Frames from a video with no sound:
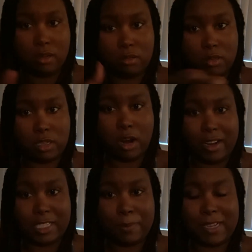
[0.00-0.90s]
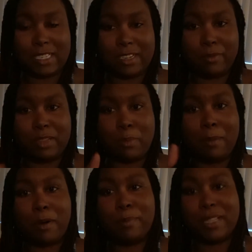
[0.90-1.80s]
especially with my
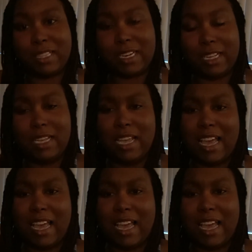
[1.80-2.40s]
mobility.